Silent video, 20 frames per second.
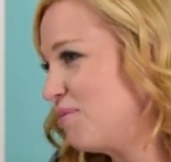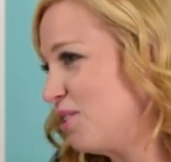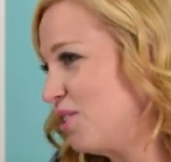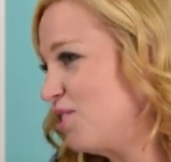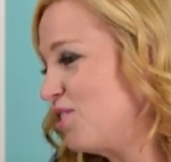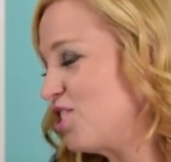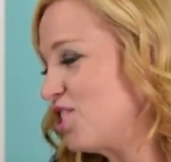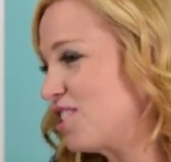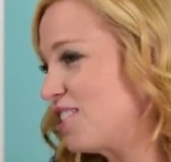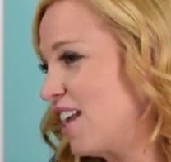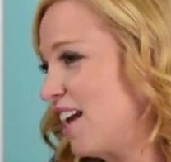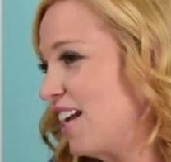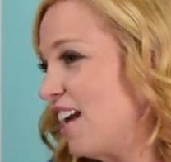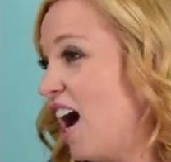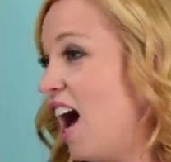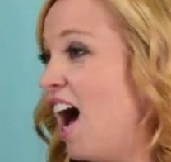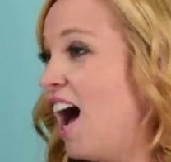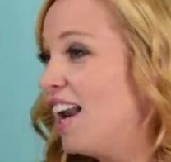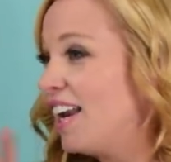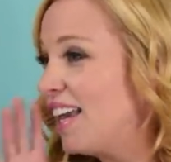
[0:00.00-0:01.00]
Were you just like,
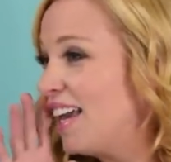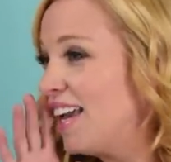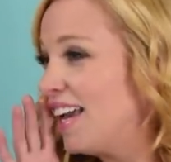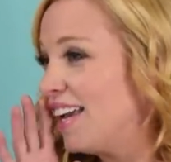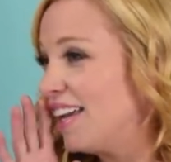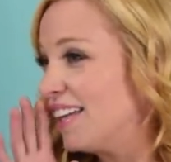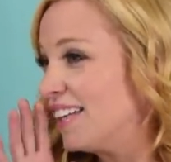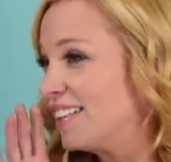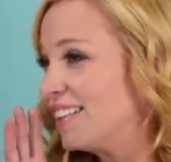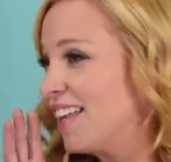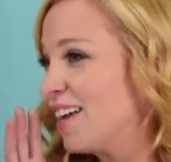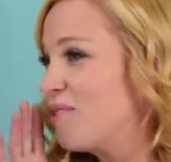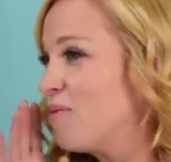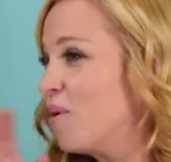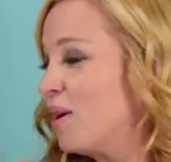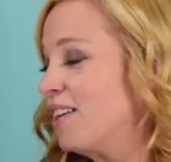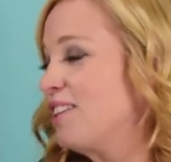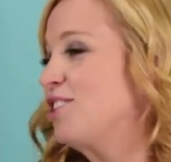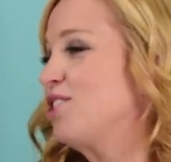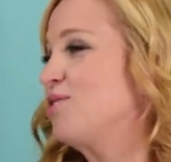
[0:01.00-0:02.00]
honey? Like,
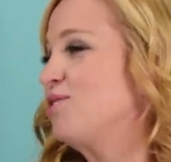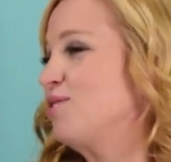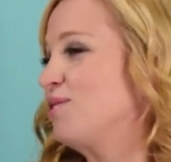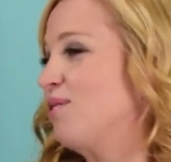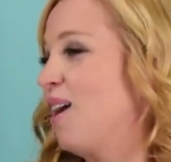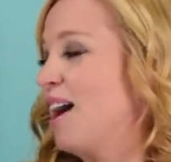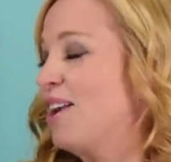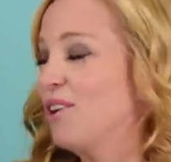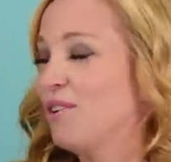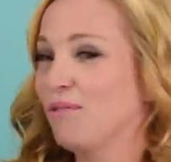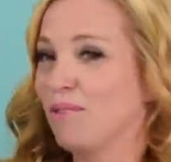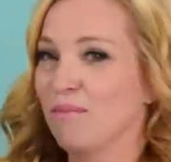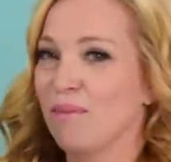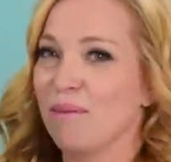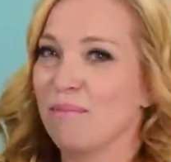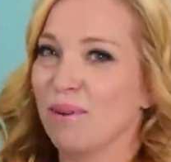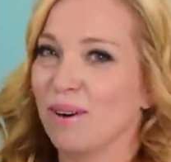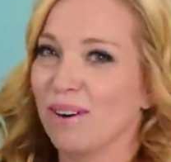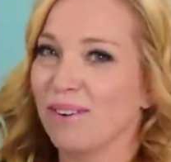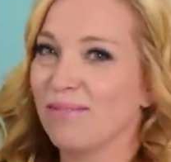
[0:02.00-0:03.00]
what did you do? I don't
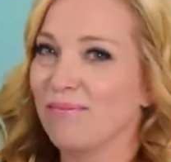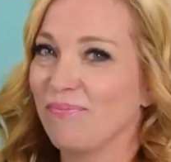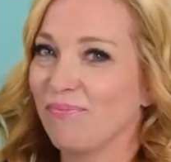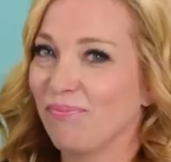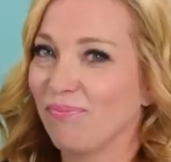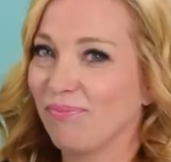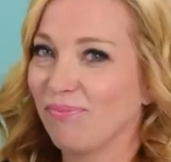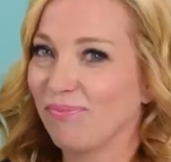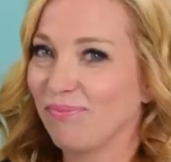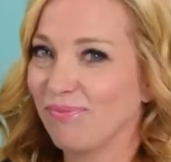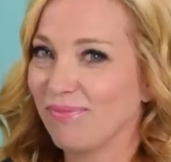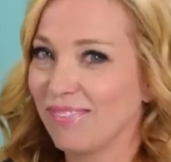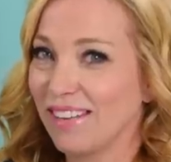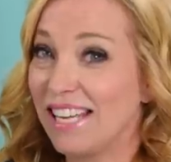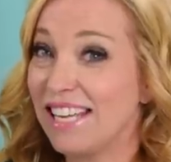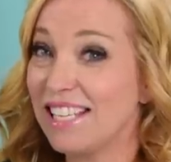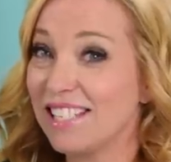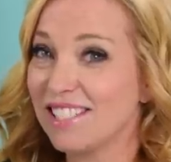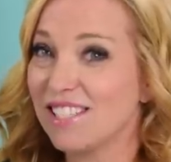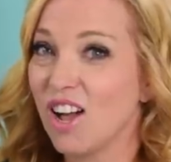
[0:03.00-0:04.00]
remember.
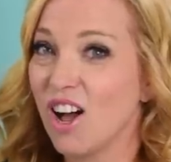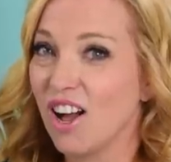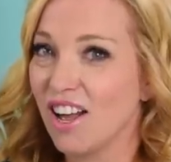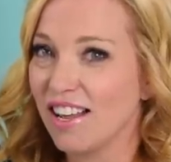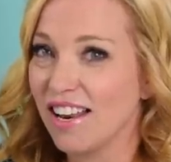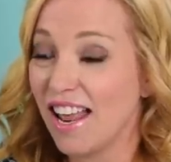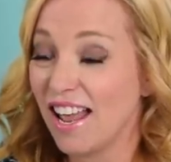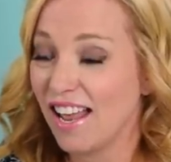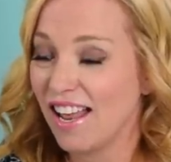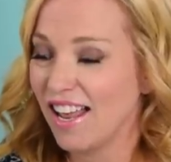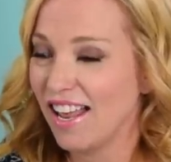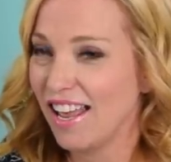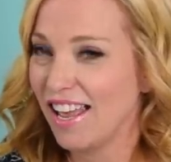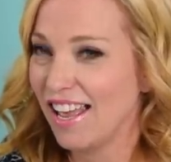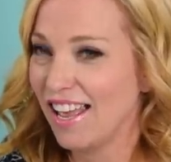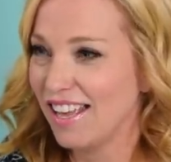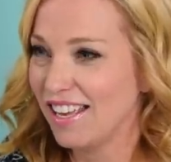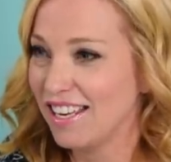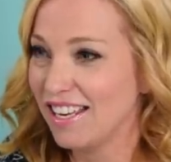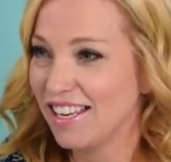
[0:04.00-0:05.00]
I stopped
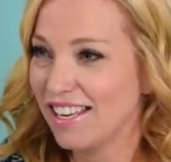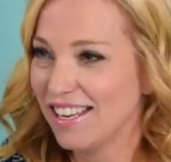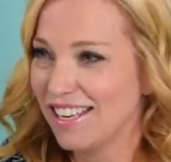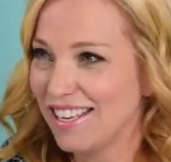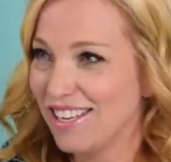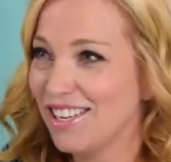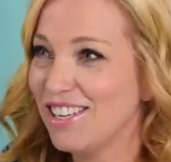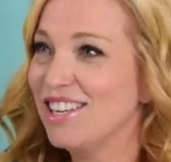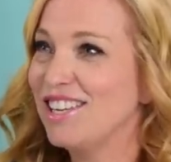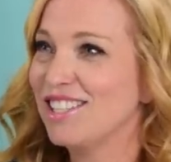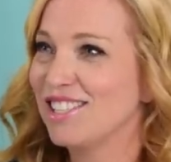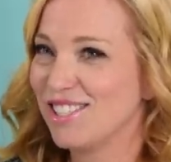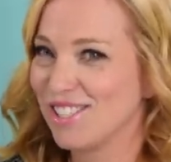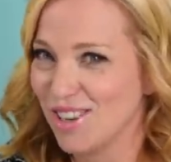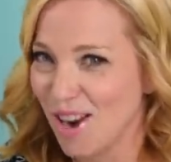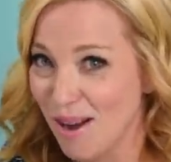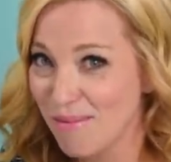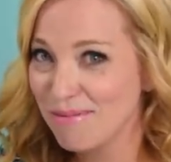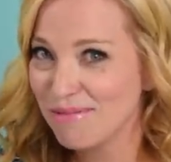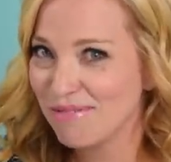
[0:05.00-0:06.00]
filming. That was the first thing. I
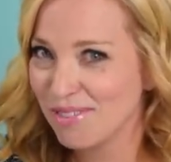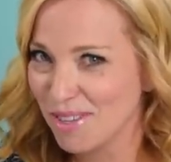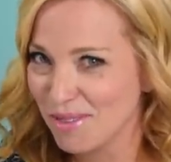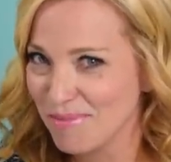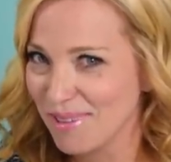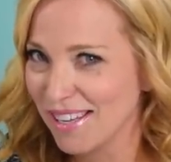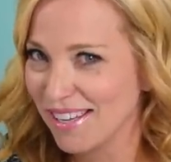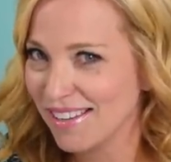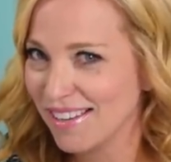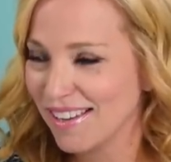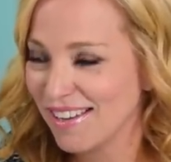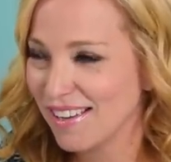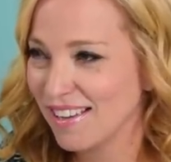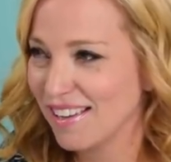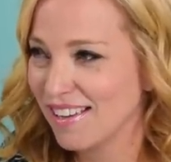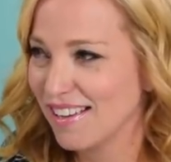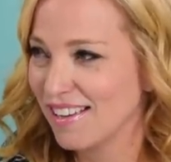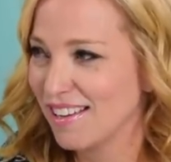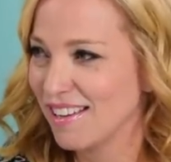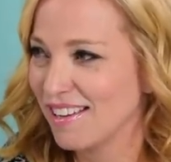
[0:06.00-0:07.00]
stopped
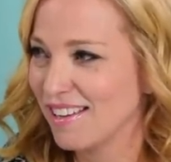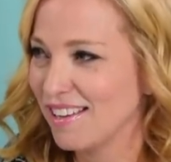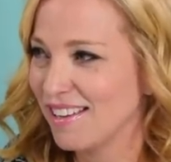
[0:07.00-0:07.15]
filming.